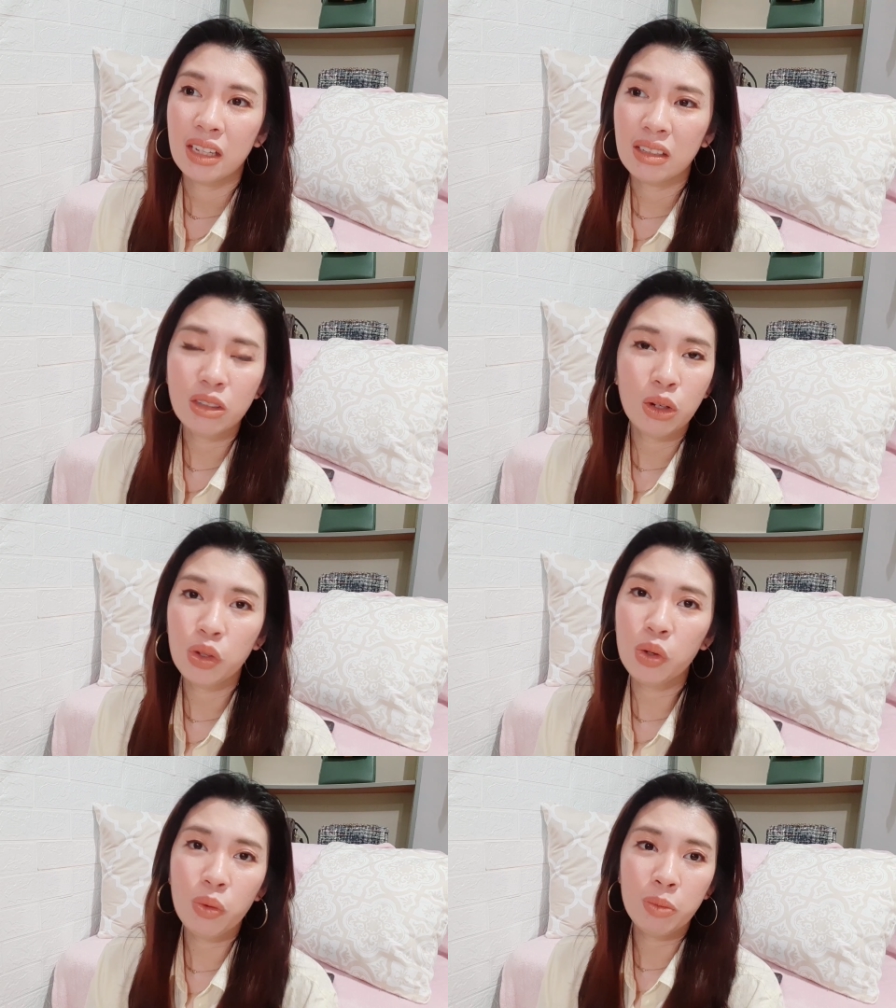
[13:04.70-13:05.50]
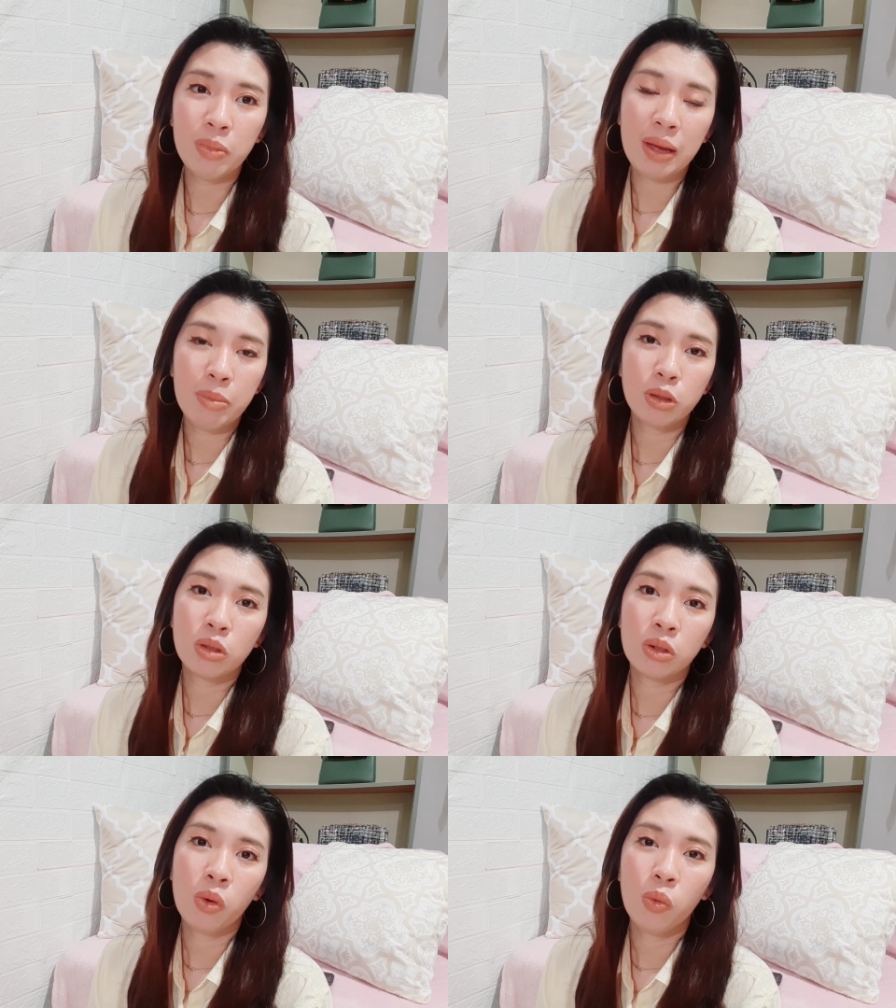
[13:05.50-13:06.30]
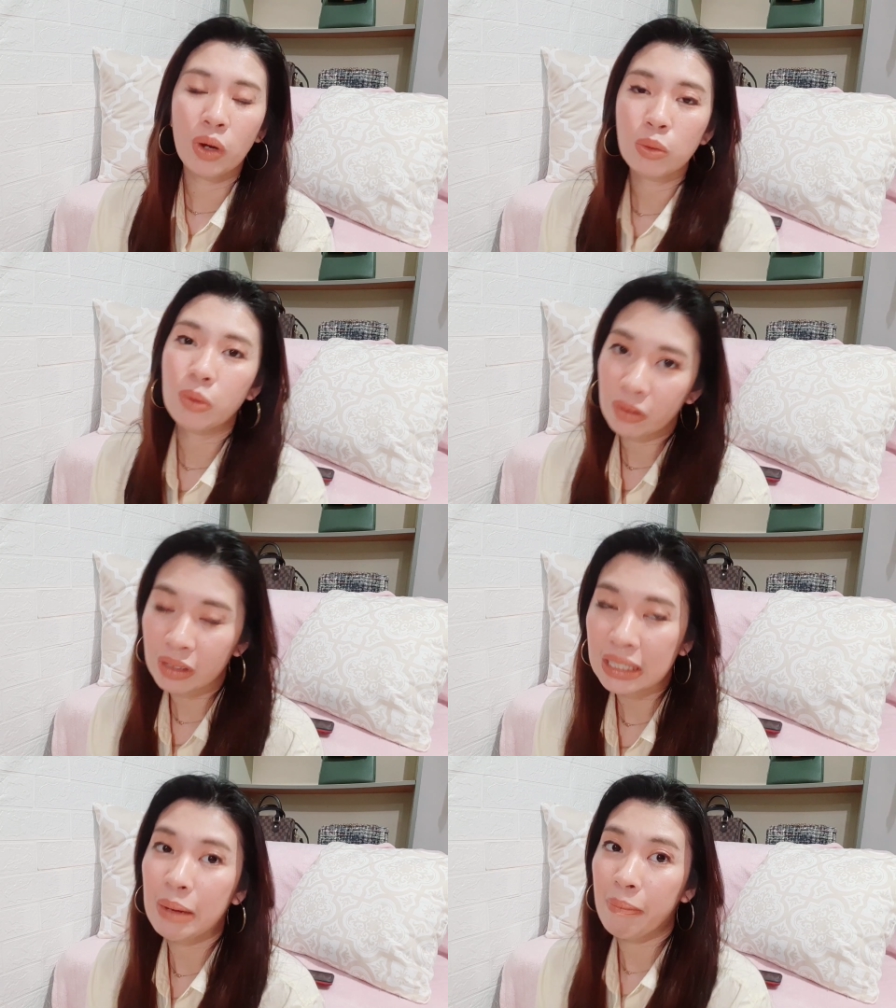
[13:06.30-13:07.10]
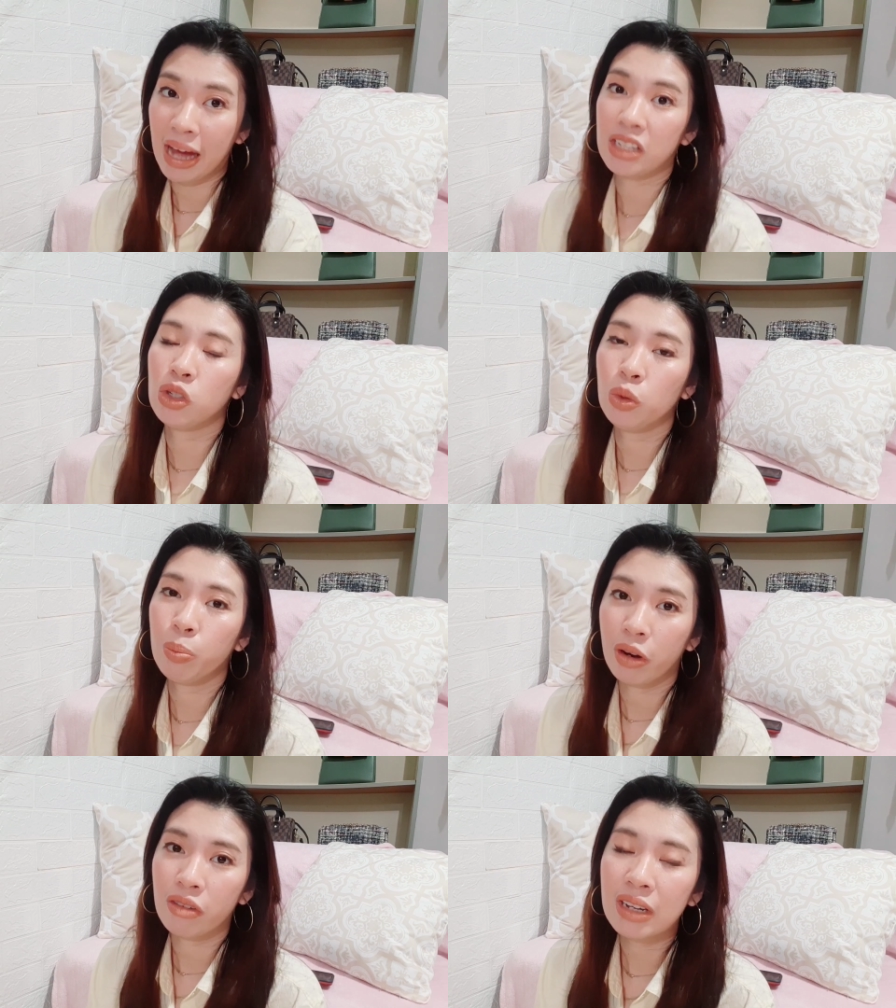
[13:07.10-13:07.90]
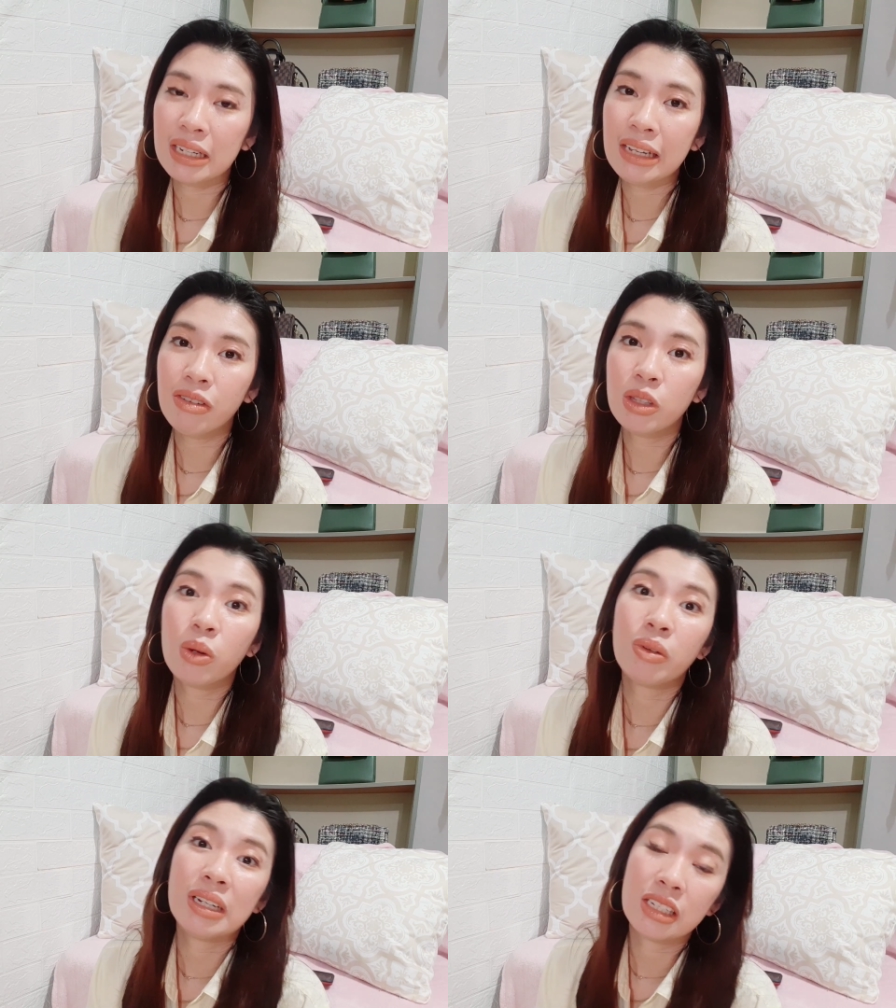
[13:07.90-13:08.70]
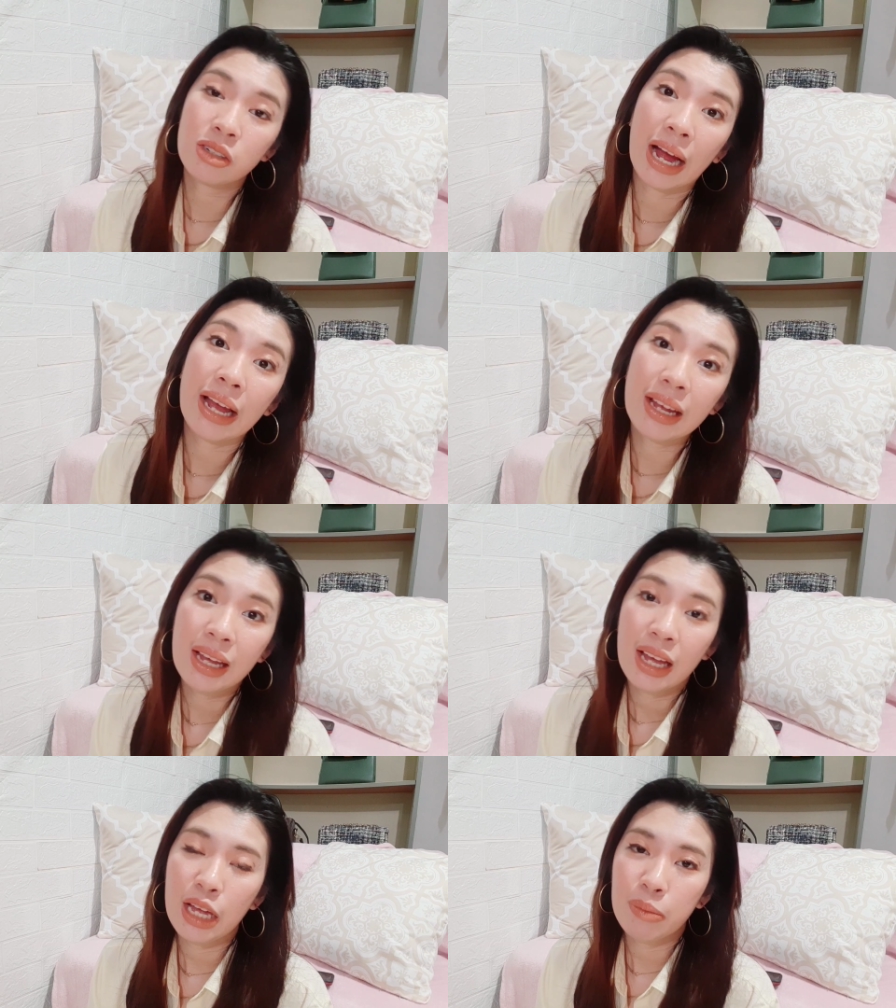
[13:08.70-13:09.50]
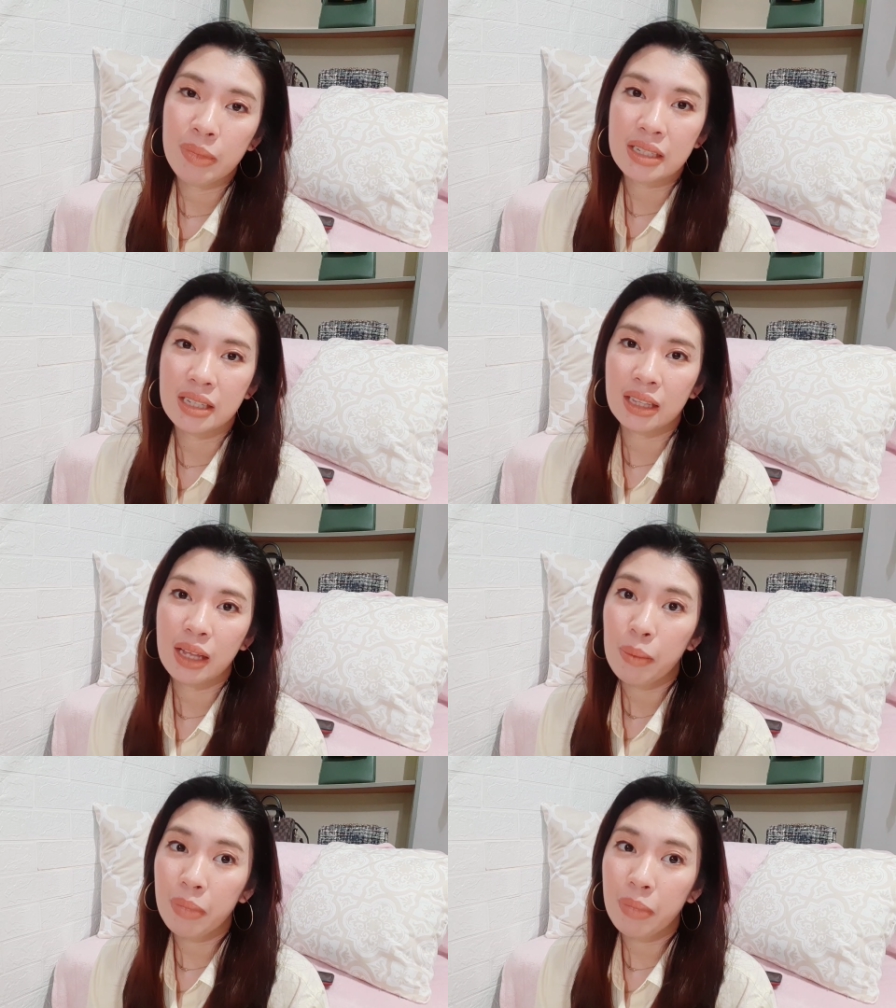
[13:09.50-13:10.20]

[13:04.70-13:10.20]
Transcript: you know you won't be able to know what will really match you perfectly if you don't really try and mix it.